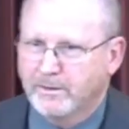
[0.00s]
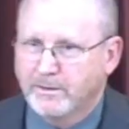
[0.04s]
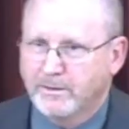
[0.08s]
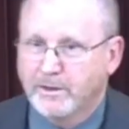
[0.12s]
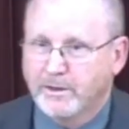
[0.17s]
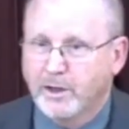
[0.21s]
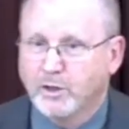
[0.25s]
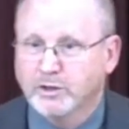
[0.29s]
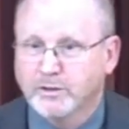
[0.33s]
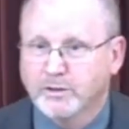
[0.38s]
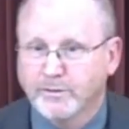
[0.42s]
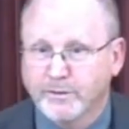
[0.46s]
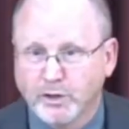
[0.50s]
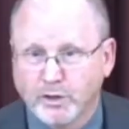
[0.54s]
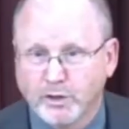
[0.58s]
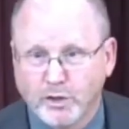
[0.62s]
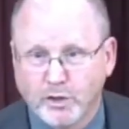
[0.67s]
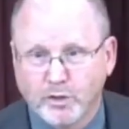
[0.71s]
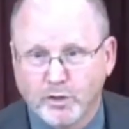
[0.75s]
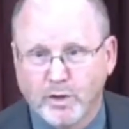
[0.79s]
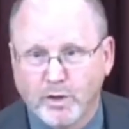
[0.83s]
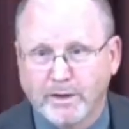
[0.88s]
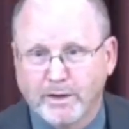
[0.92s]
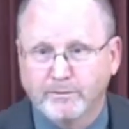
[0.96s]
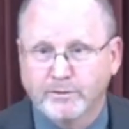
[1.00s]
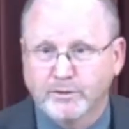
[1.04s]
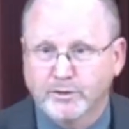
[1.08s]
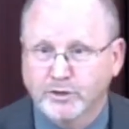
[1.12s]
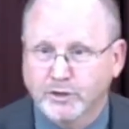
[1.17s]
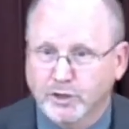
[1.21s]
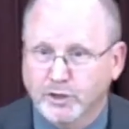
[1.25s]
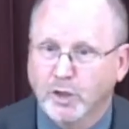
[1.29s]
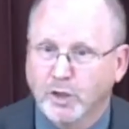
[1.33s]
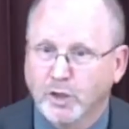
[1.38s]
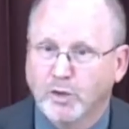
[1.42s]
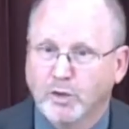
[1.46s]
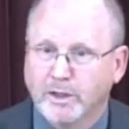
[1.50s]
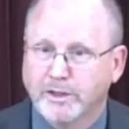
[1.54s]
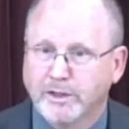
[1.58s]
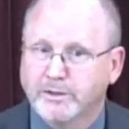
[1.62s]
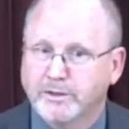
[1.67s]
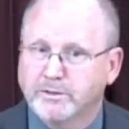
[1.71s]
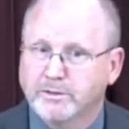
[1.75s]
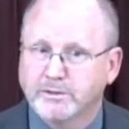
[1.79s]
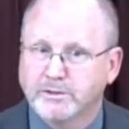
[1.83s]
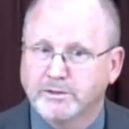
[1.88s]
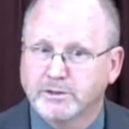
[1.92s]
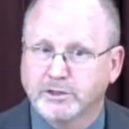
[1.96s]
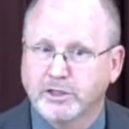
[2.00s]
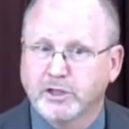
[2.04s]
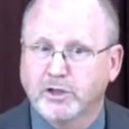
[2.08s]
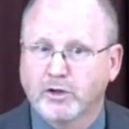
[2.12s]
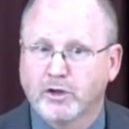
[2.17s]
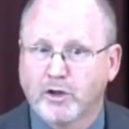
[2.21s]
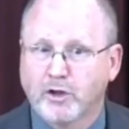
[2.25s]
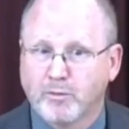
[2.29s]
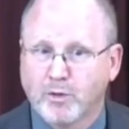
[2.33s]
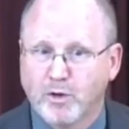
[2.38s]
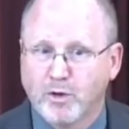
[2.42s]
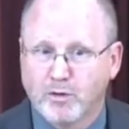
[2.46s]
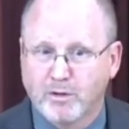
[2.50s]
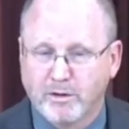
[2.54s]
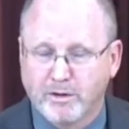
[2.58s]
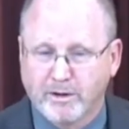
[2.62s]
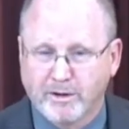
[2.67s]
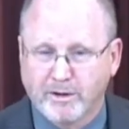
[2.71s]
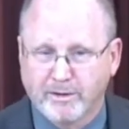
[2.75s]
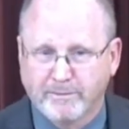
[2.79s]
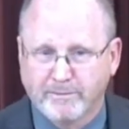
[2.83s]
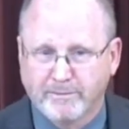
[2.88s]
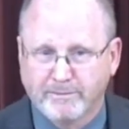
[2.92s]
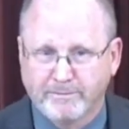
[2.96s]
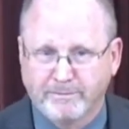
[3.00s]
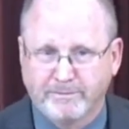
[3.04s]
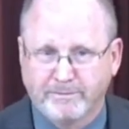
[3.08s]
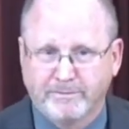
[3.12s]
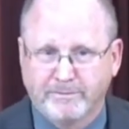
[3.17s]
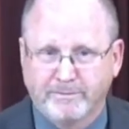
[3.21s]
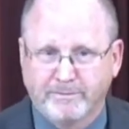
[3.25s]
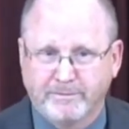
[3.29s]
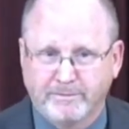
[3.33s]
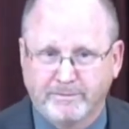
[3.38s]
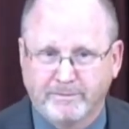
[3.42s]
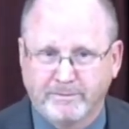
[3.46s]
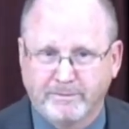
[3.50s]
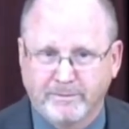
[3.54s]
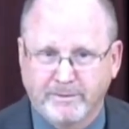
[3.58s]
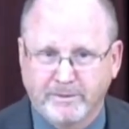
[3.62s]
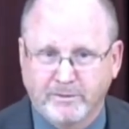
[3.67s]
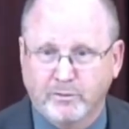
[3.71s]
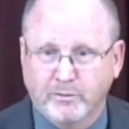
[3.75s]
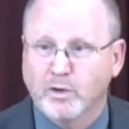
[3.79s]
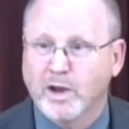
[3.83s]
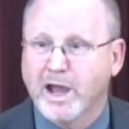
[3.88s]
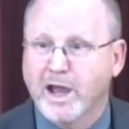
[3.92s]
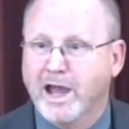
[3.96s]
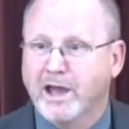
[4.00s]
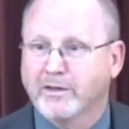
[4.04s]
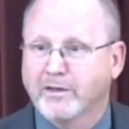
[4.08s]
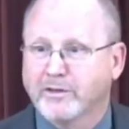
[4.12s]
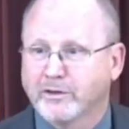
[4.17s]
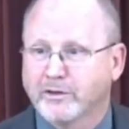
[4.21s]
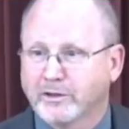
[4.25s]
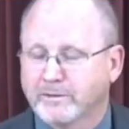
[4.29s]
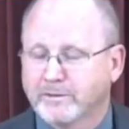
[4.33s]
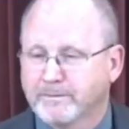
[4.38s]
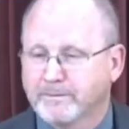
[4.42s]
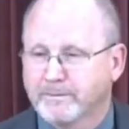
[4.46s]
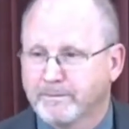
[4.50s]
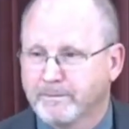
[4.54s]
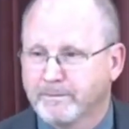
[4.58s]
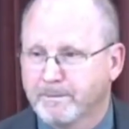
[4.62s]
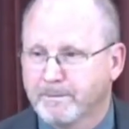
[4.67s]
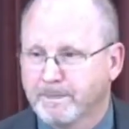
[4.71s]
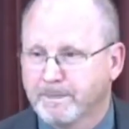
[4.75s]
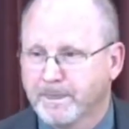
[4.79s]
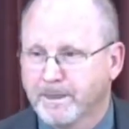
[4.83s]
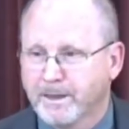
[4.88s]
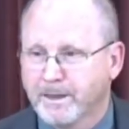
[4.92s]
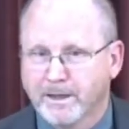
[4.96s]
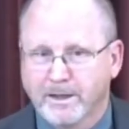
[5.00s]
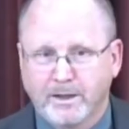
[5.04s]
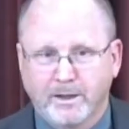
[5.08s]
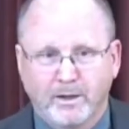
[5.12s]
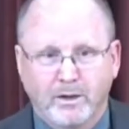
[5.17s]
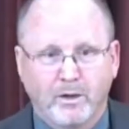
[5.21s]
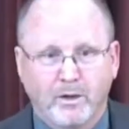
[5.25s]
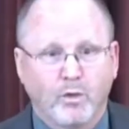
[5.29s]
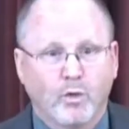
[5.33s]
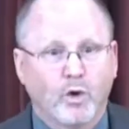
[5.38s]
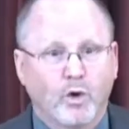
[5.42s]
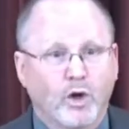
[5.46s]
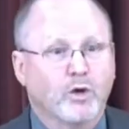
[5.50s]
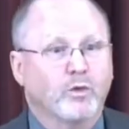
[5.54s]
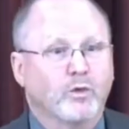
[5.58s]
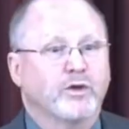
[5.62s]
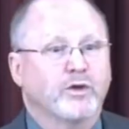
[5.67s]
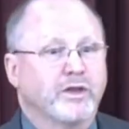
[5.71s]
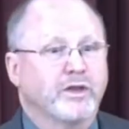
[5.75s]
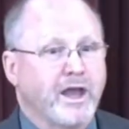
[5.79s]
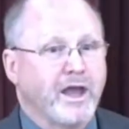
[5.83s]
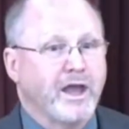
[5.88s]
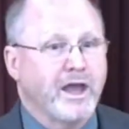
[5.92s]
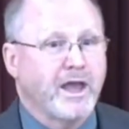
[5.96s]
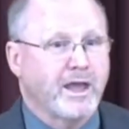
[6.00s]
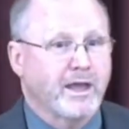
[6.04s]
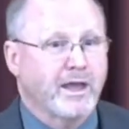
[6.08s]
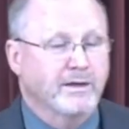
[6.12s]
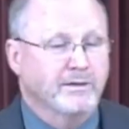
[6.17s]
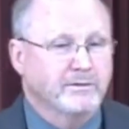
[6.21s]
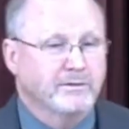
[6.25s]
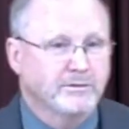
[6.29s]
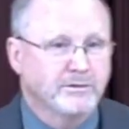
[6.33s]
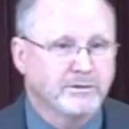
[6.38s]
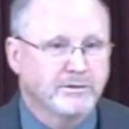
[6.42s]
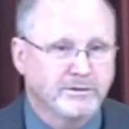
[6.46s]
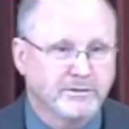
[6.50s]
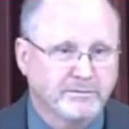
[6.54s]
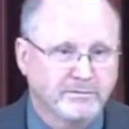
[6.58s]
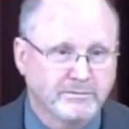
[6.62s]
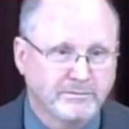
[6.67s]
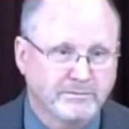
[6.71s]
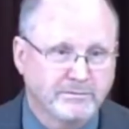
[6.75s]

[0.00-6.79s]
Those of you who have stolen, steal no more. Rather, work with your hands